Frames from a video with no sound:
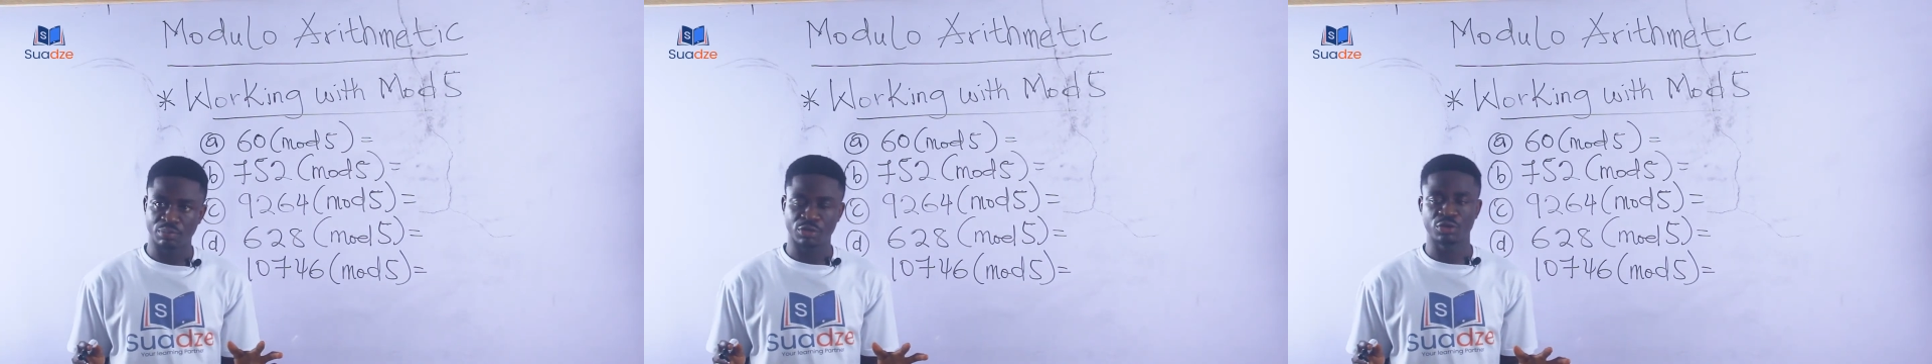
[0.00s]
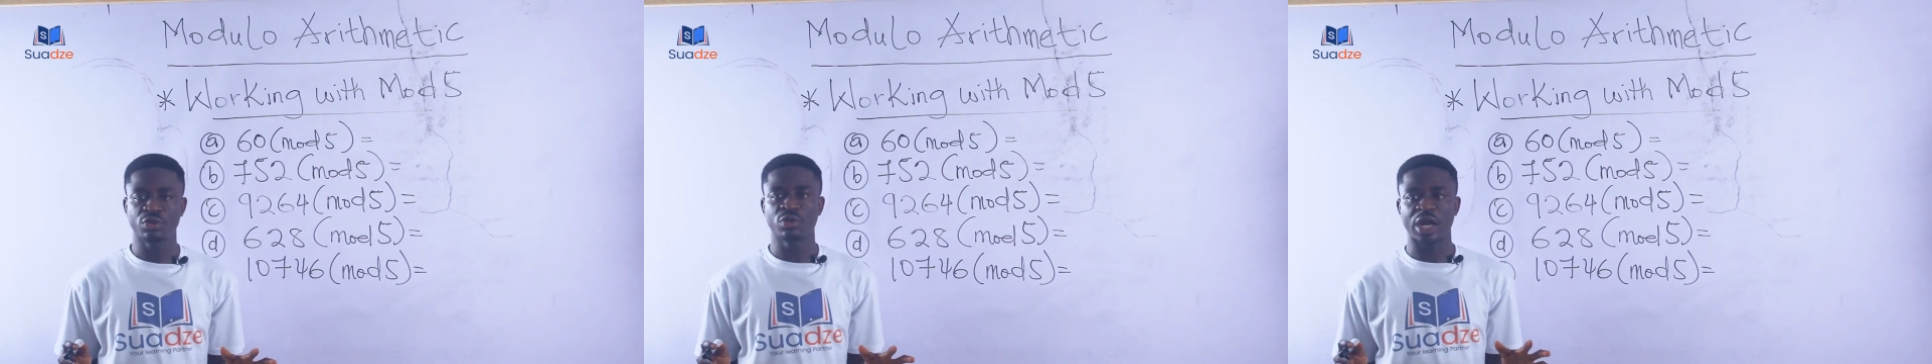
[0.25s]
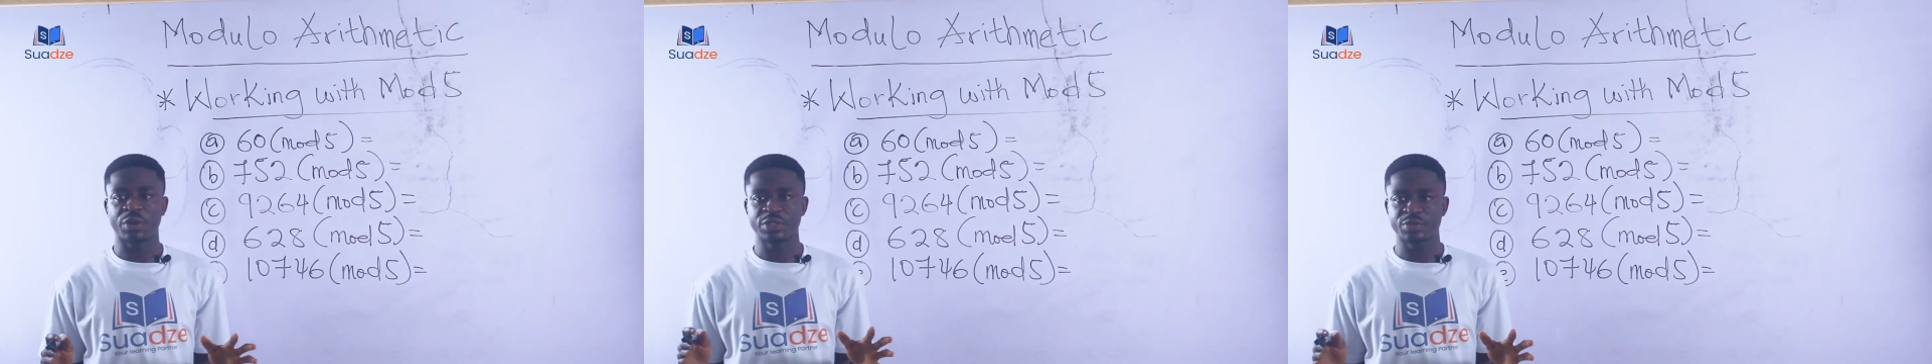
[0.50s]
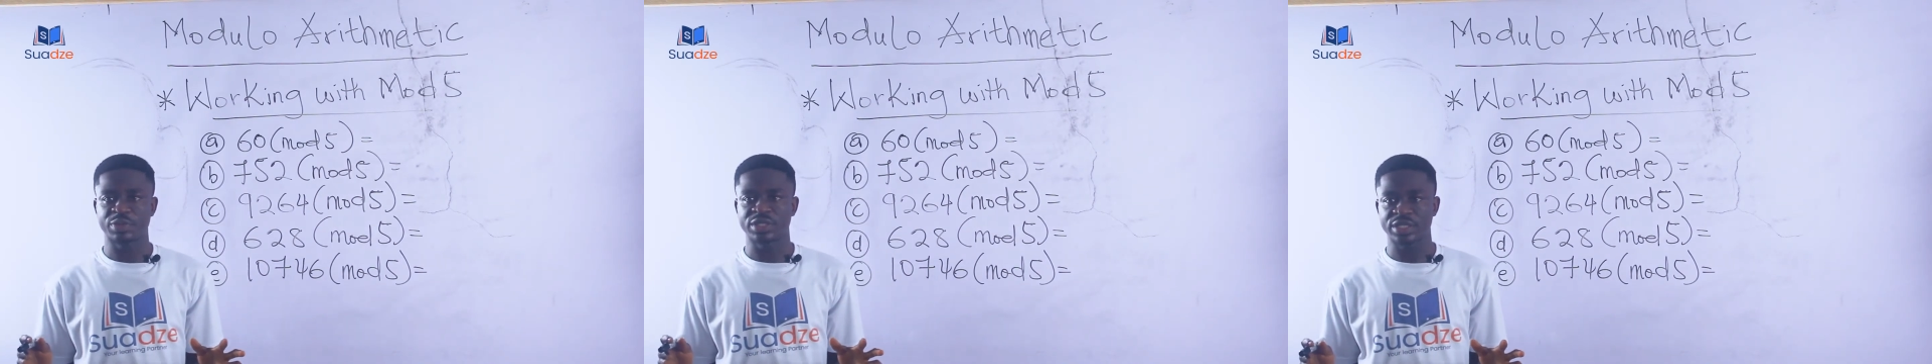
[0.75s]
modulo
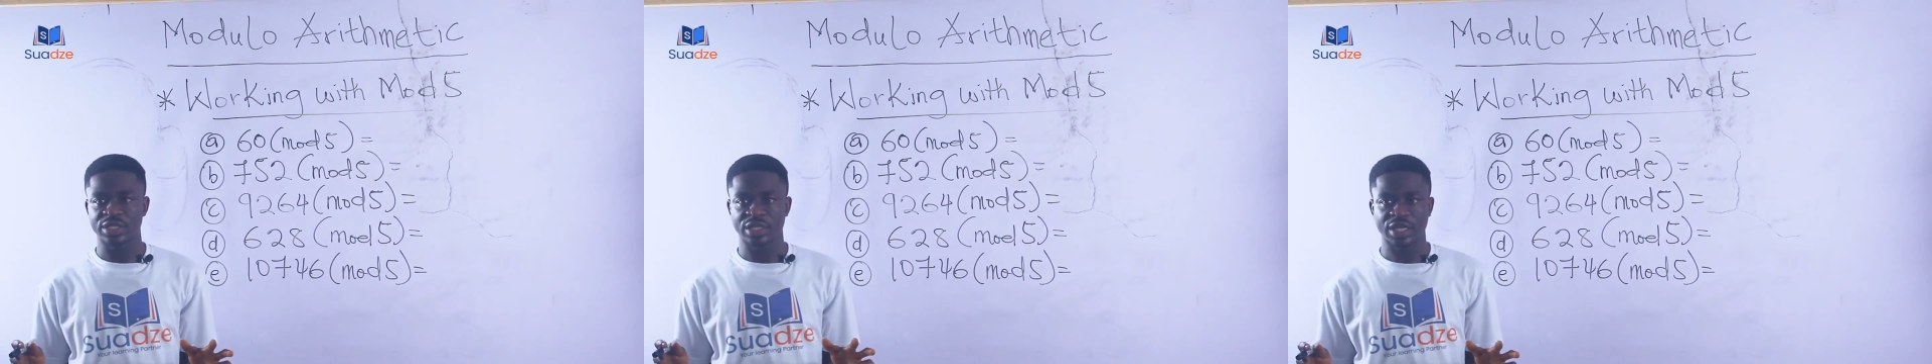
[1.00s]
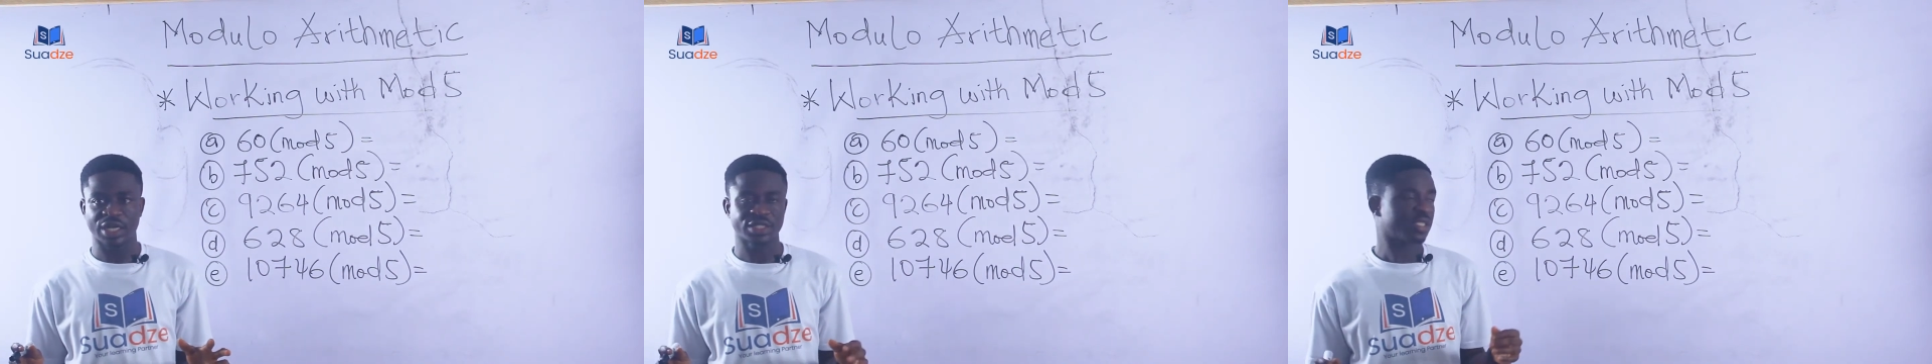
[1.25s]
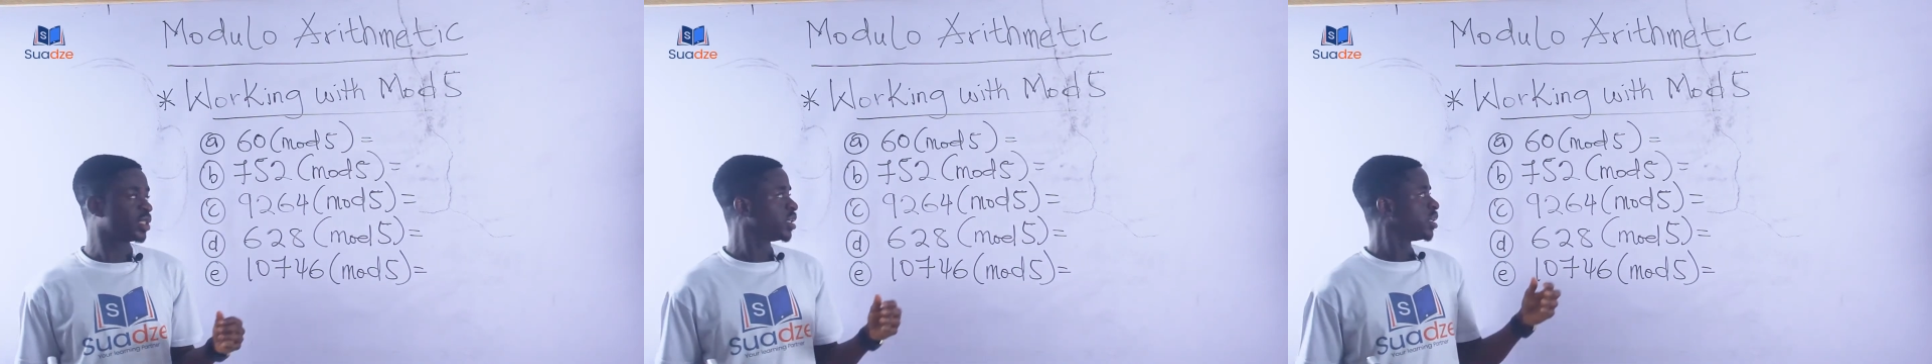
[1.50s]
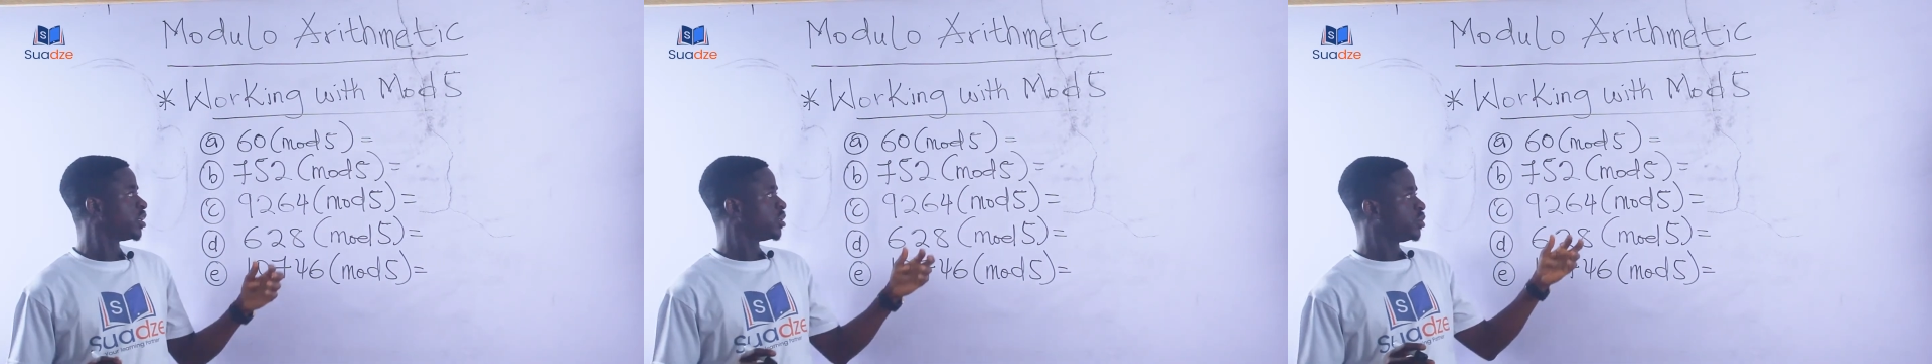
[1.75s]
arithmetic class,
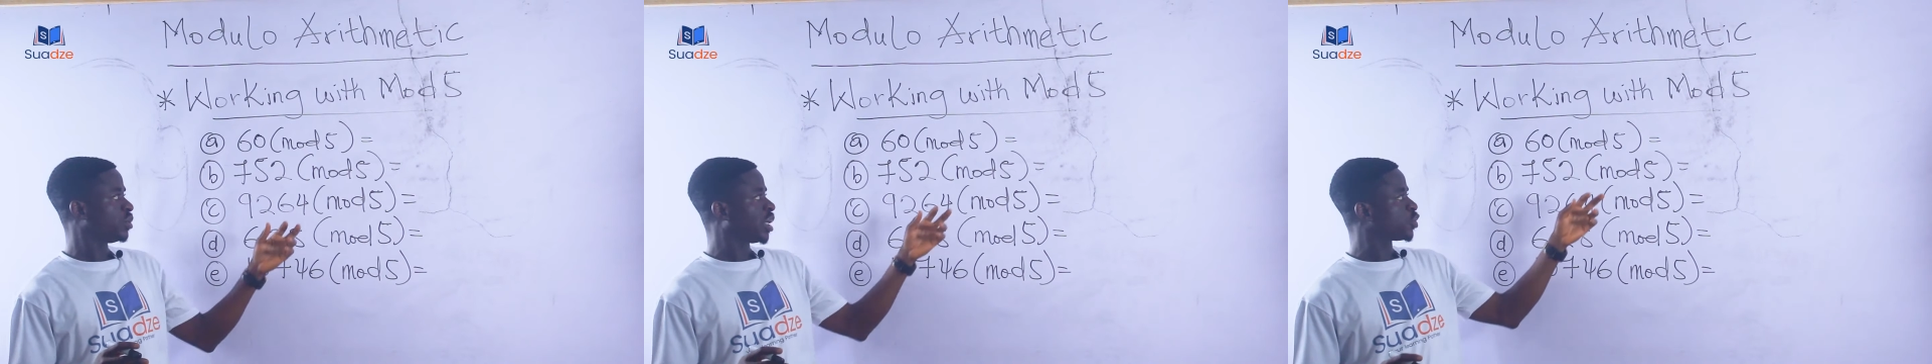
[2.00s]
you